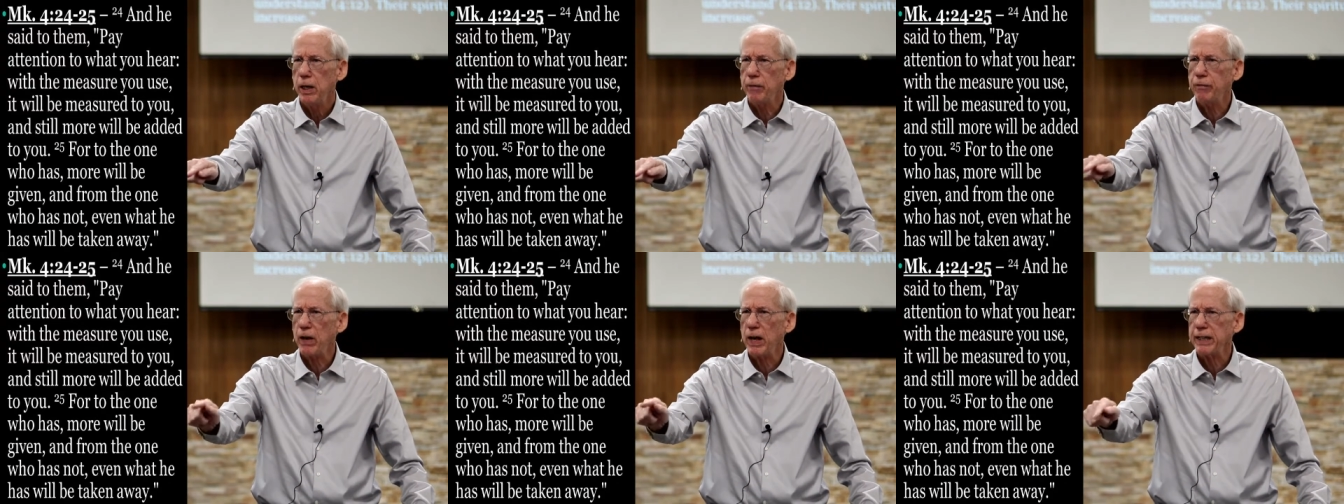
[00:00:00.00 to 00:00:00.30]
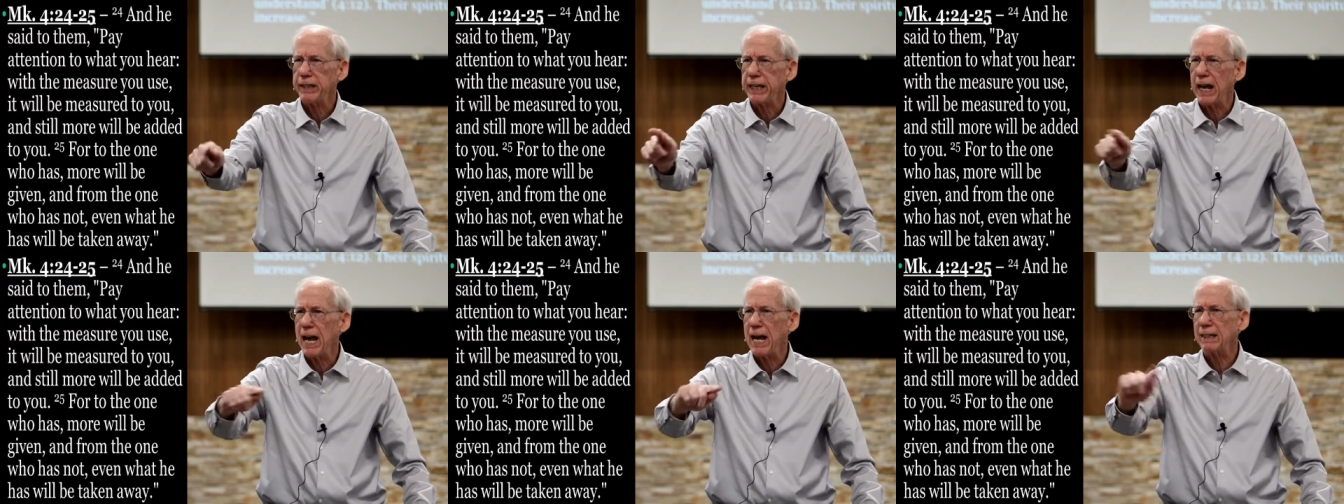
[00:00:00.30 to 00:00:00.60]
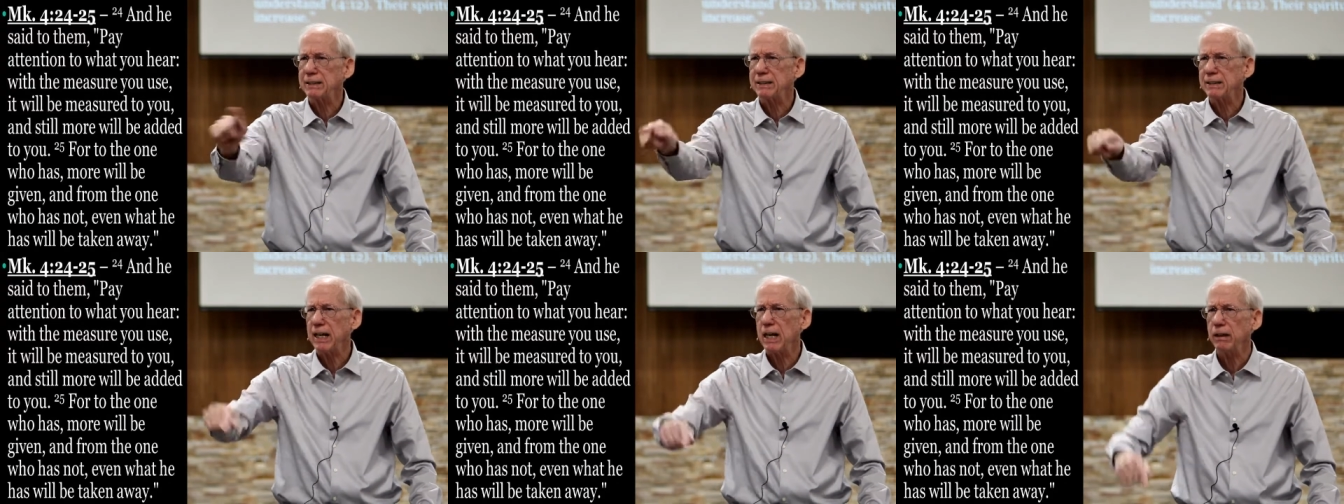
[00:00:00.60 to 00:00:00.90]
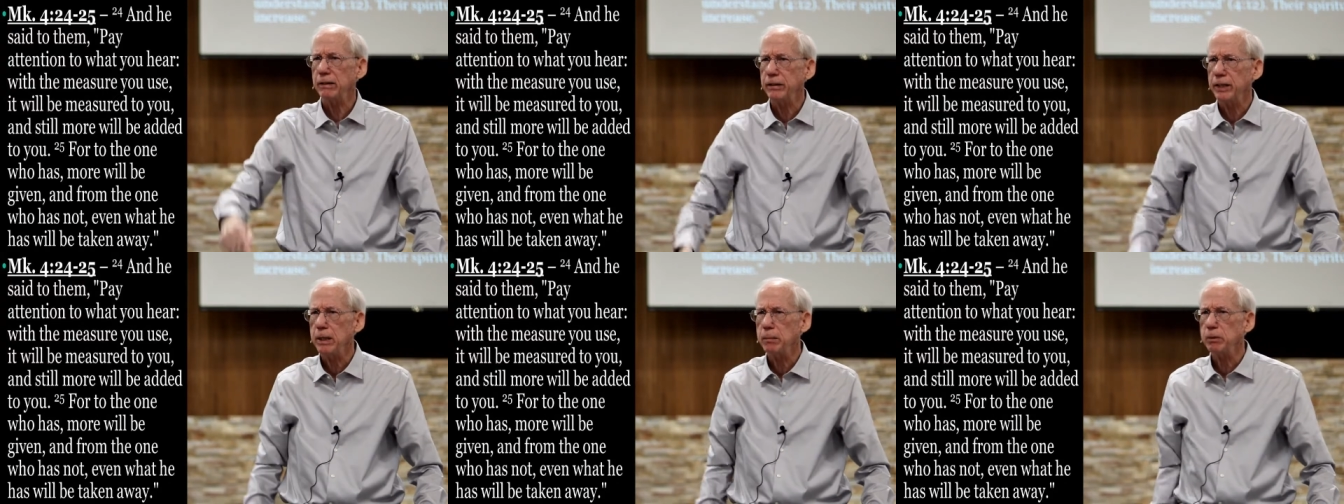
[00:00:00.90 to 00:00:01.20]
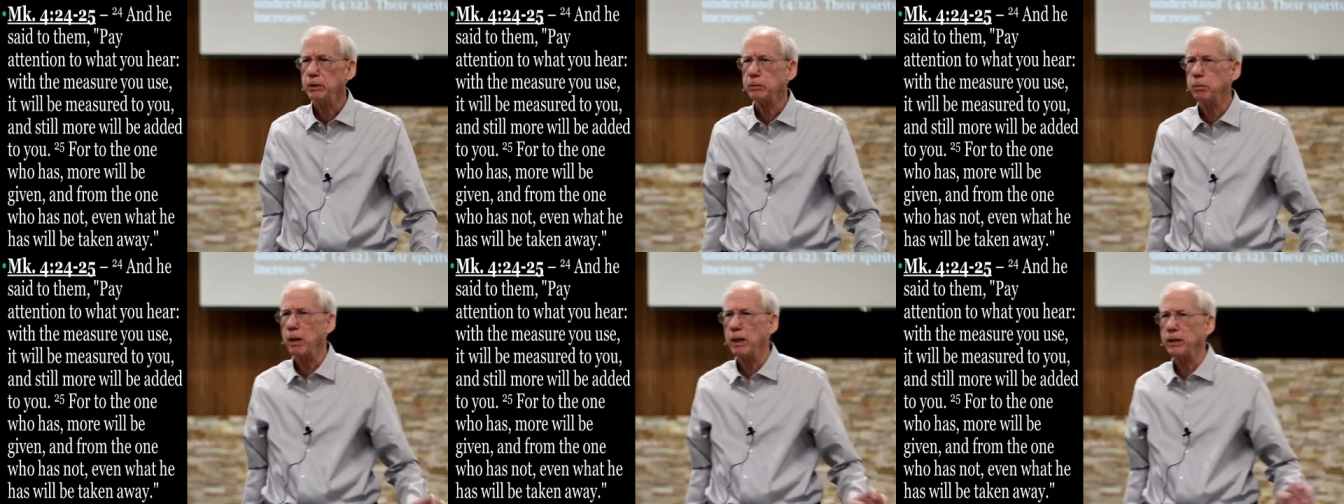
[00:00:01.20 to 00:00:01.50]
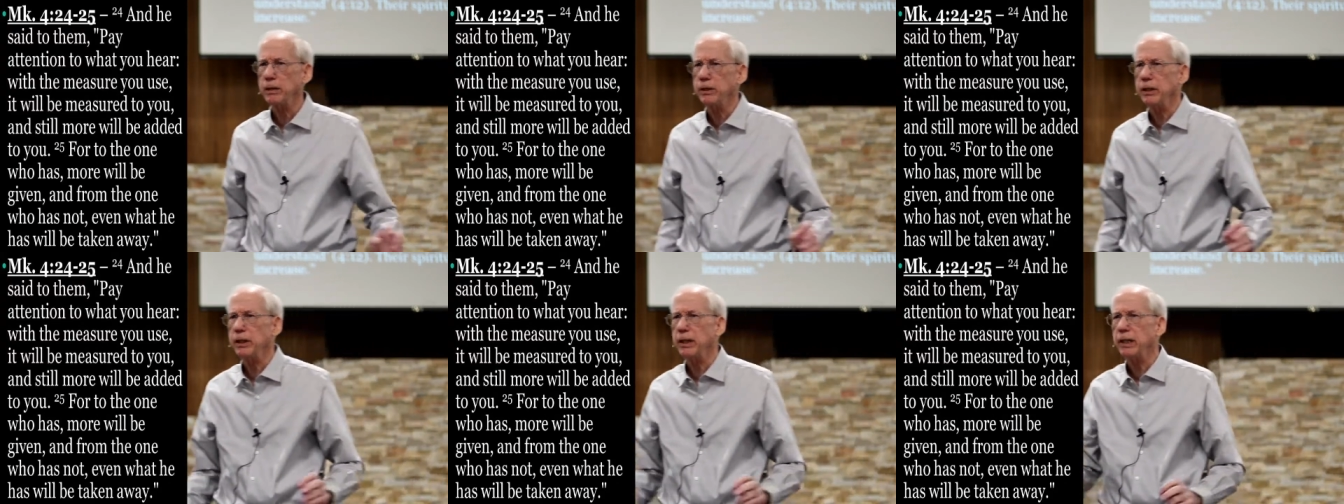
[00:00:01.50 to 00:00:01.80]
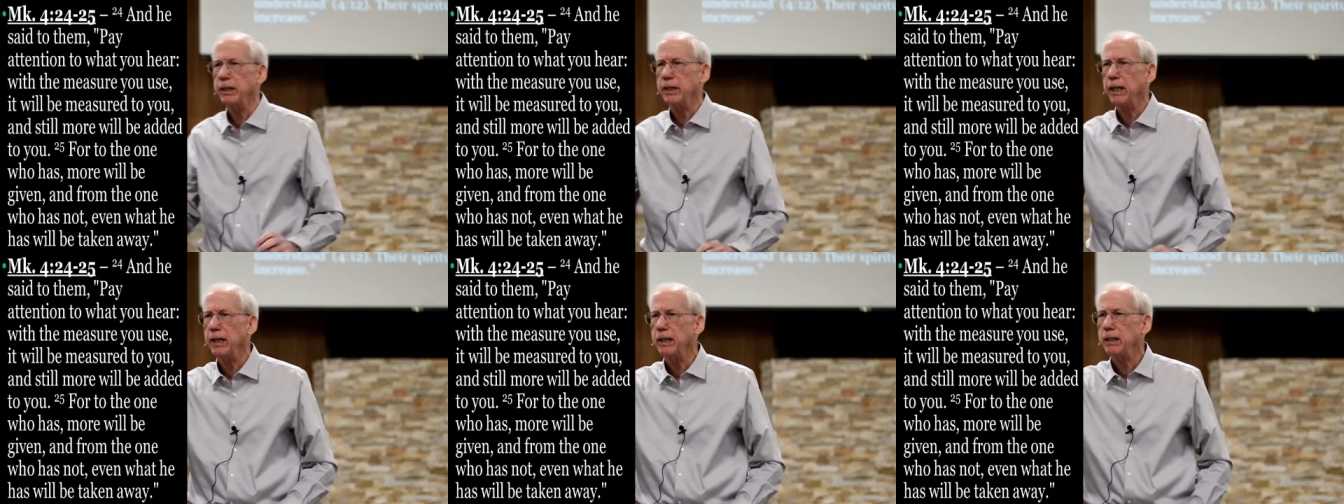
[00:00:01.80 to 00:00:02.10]
If I cast out demons, rather
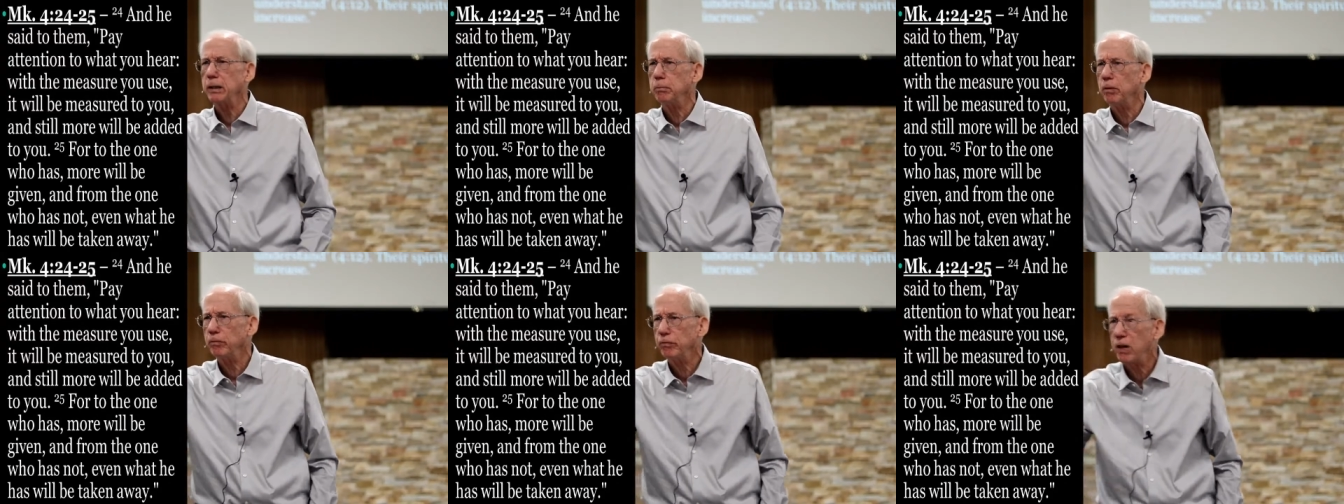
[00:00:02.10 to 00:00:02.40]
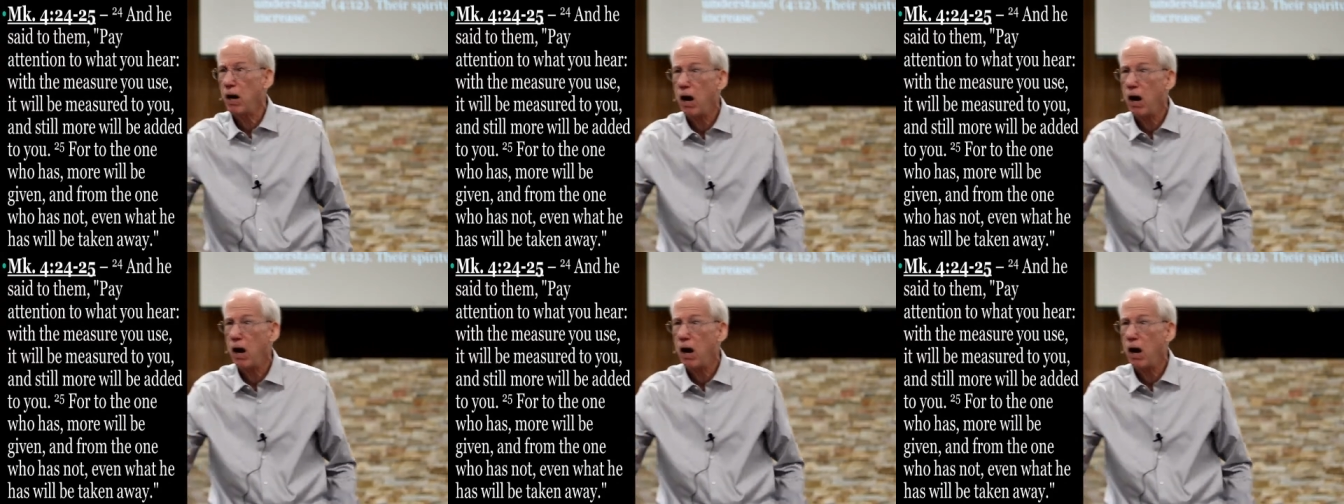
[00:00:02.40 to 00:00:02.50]
than the kingdom